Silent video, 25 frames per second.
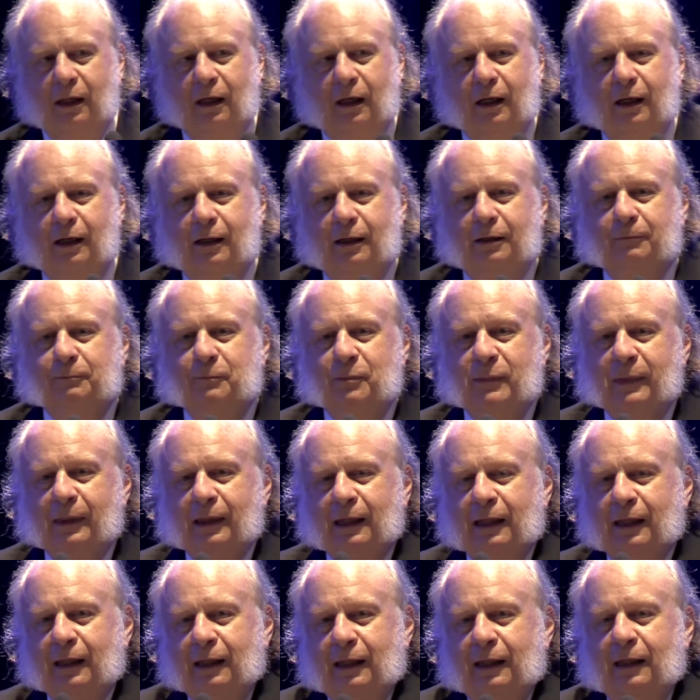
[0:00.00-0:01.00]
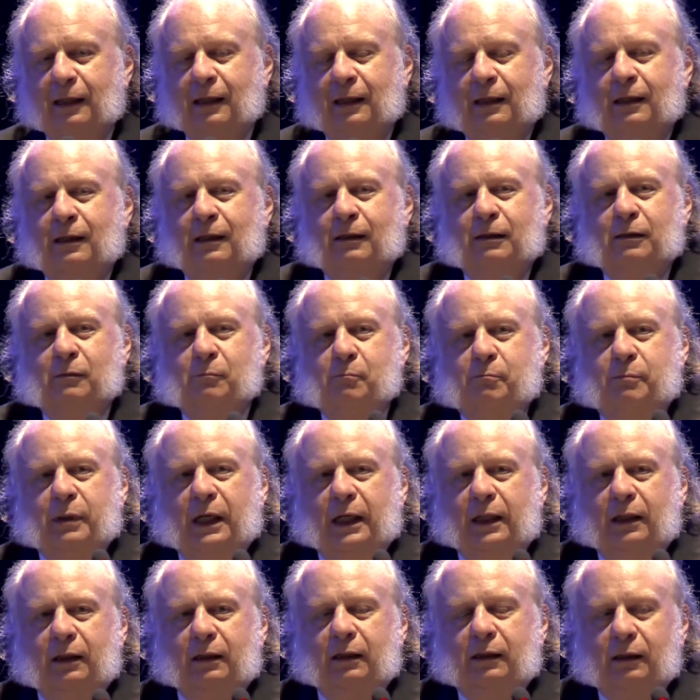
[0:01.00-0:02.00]

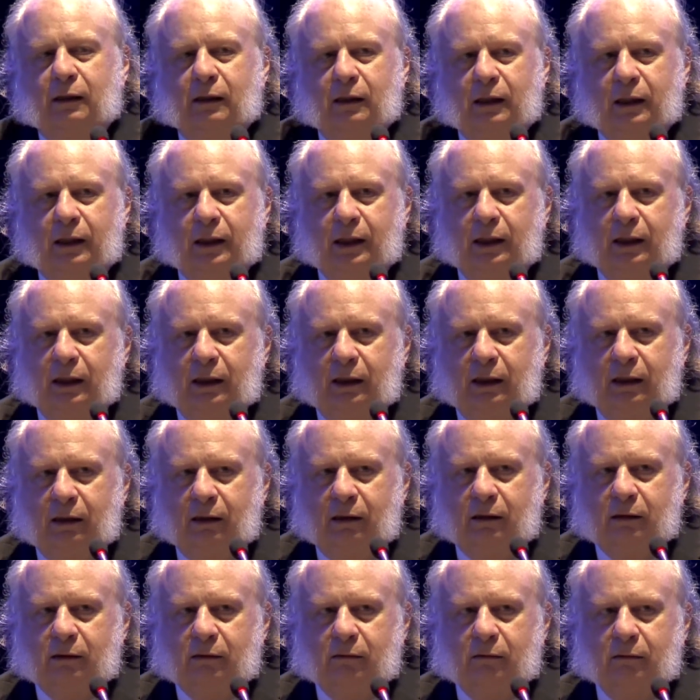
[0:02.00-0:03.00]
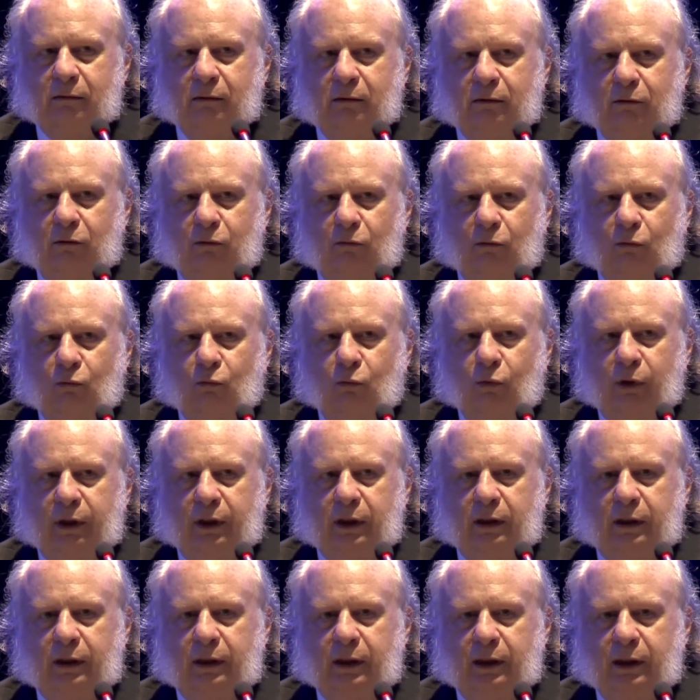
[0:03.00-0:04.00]
But he
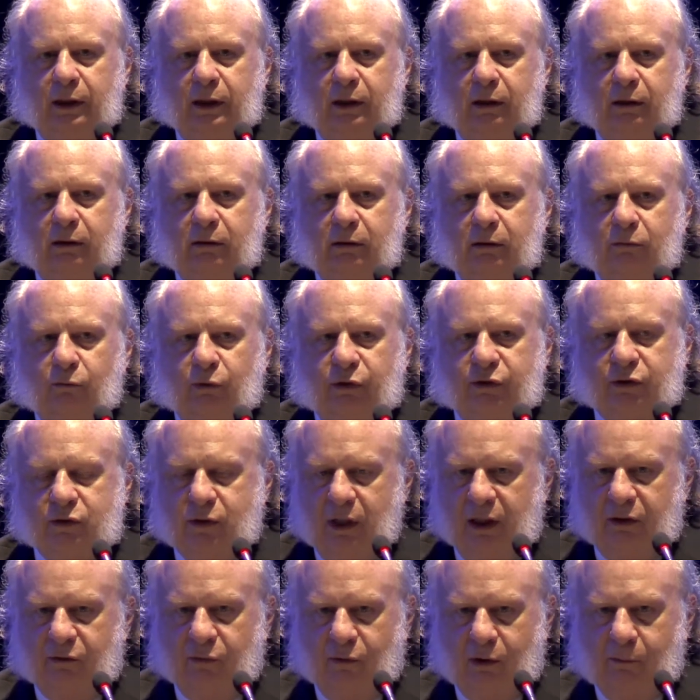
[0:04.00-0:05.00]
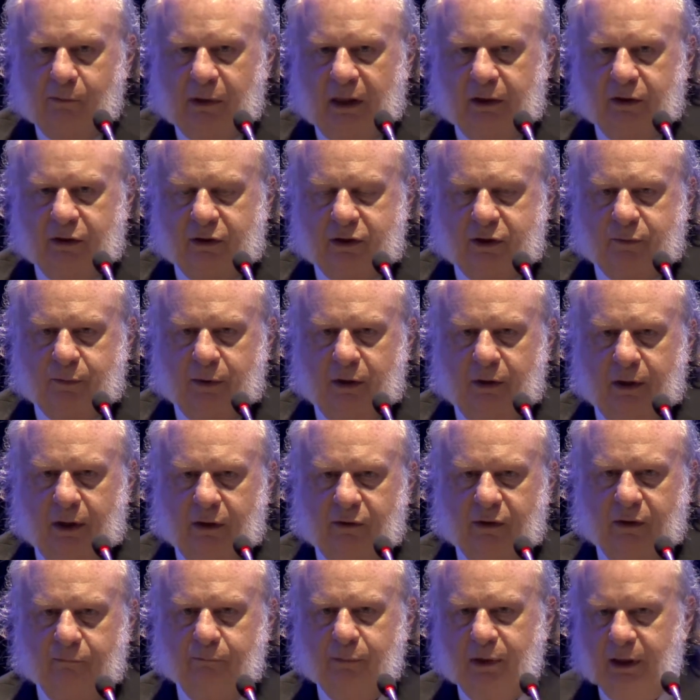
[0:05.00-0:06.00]
really was transformed by this
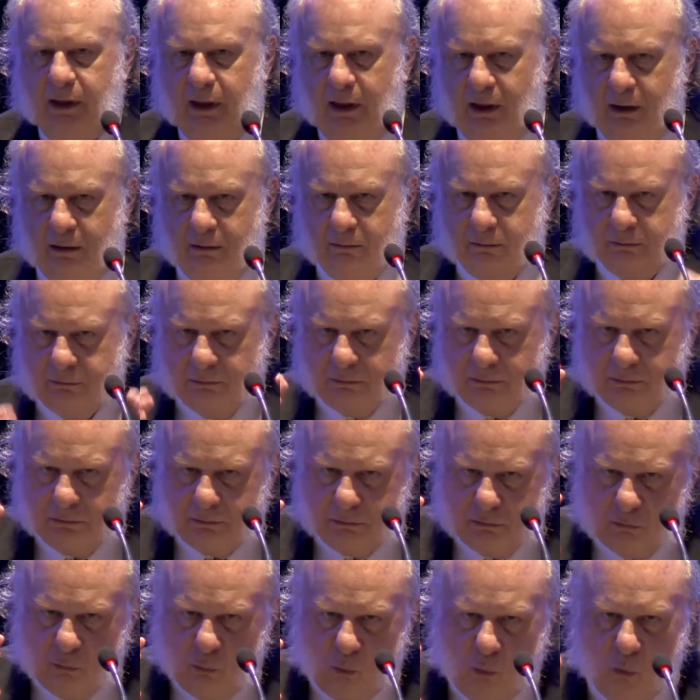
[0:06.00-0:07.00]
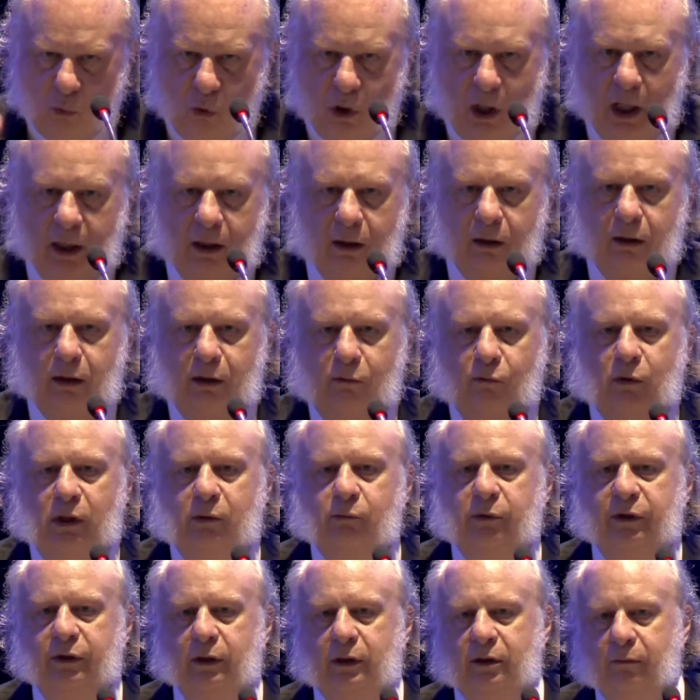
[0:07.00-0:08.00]
experience of being
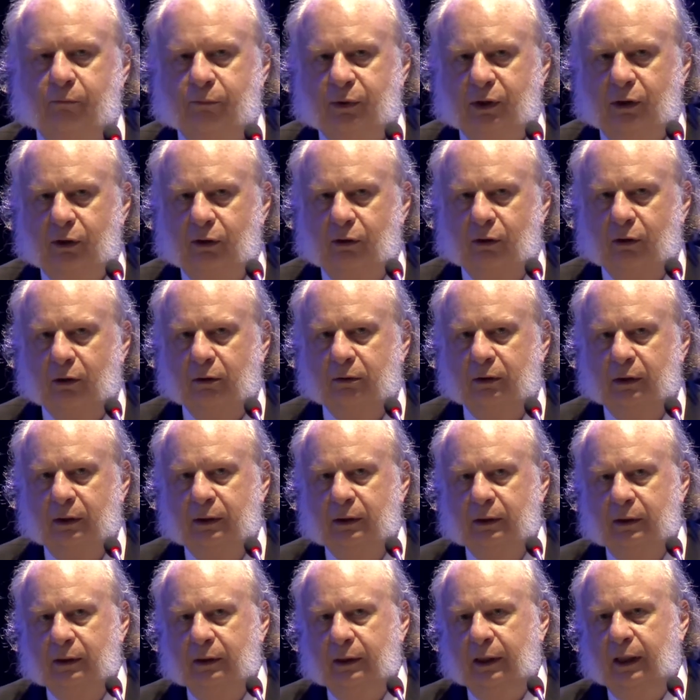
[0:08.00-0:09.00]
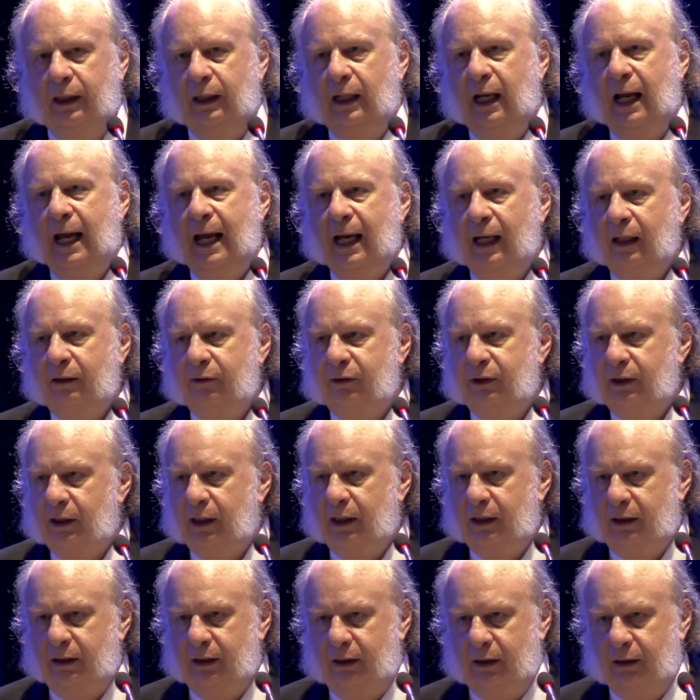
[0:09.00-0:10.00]
one-on-one with a computer and had the
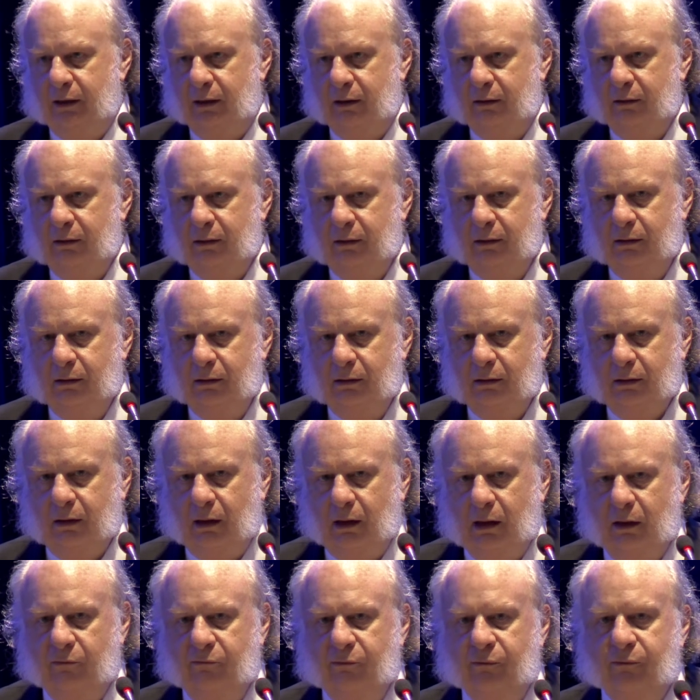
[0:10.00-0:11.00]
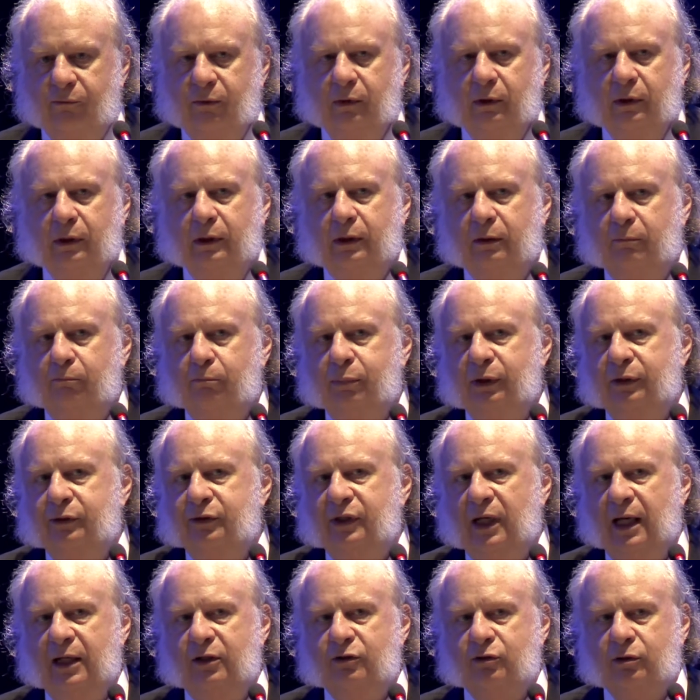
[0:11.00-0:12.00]
idea of the
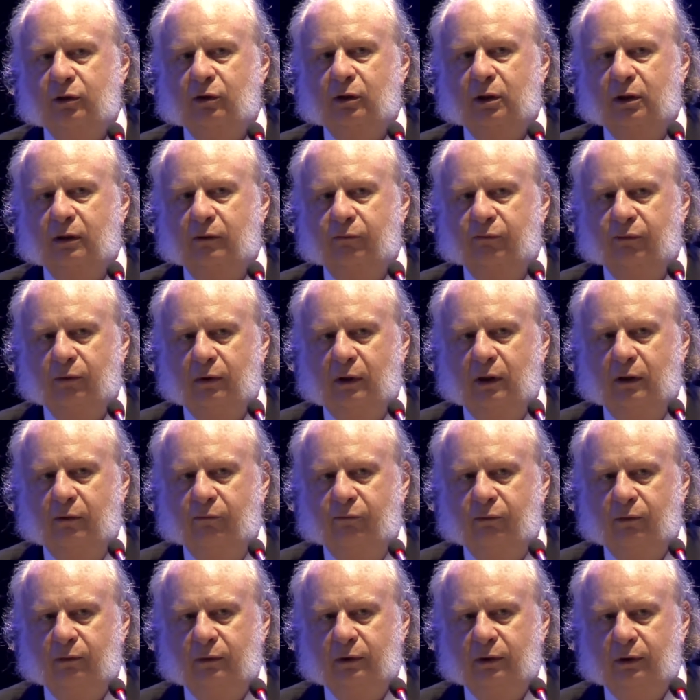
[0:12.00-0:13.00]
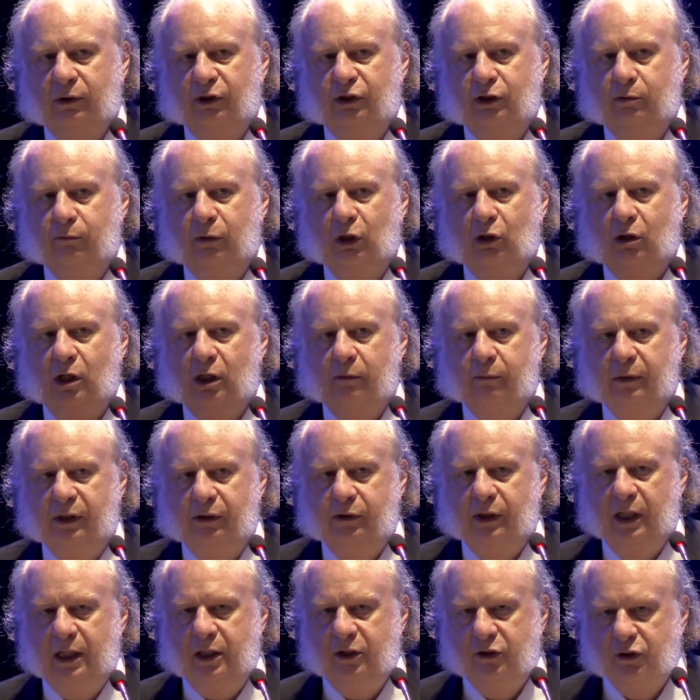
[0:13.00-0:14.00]
potential of human
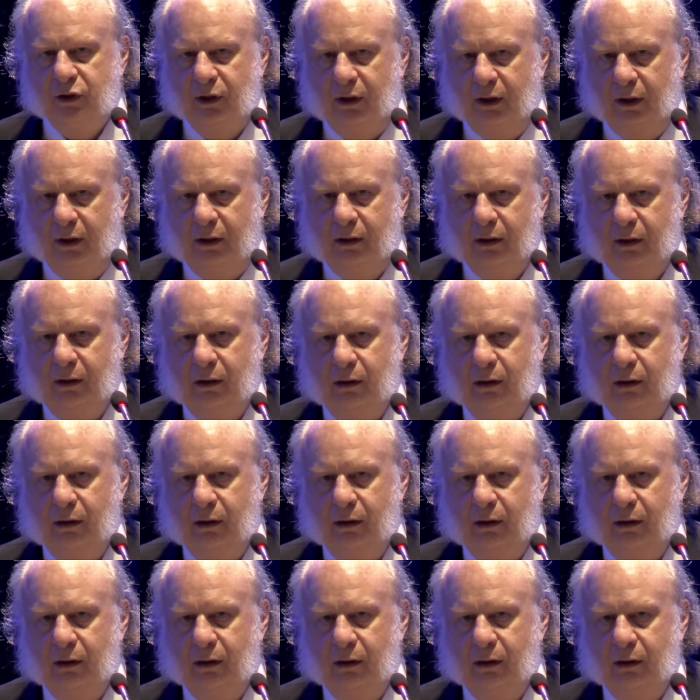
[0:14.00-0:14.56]
augmentation